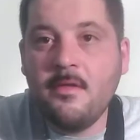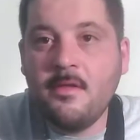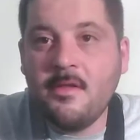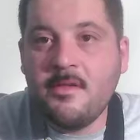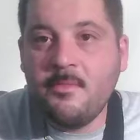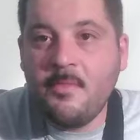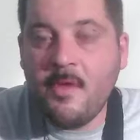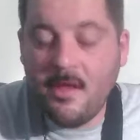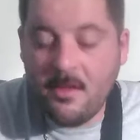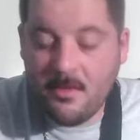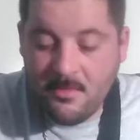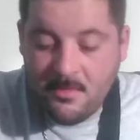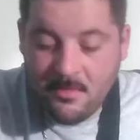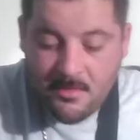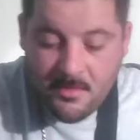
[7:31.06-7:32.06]
Doesn't
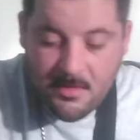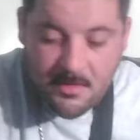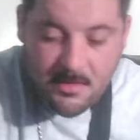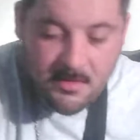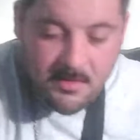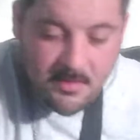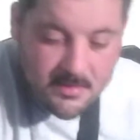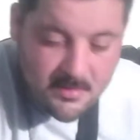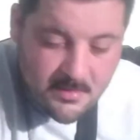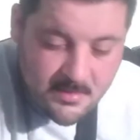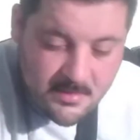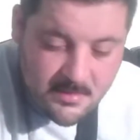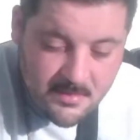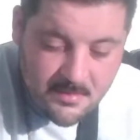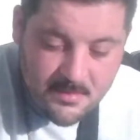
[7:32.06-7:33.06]
matter.
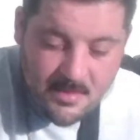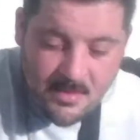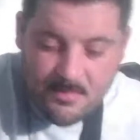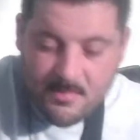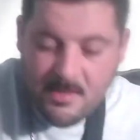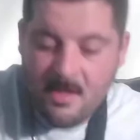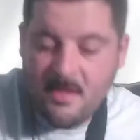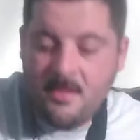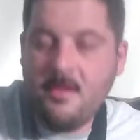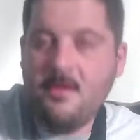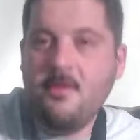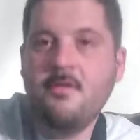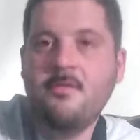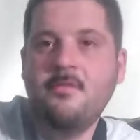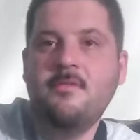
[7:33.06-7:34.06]
That'll be on there.
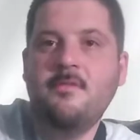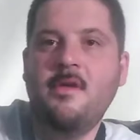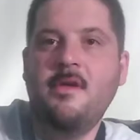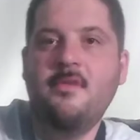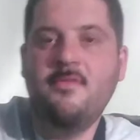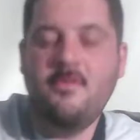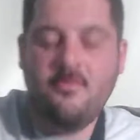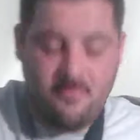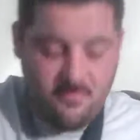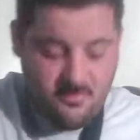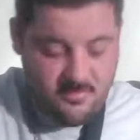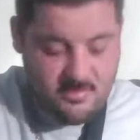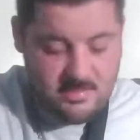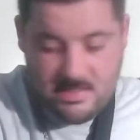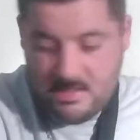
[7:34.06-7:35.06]
I have a Route
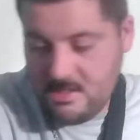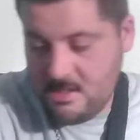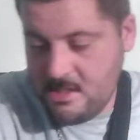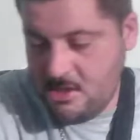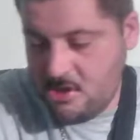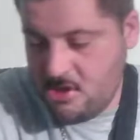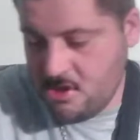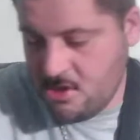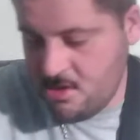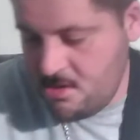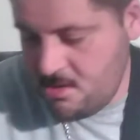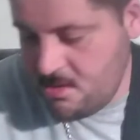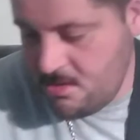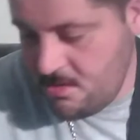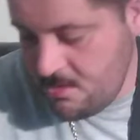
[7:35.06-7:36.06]

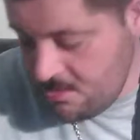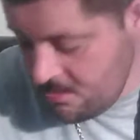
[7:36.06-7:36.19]
66.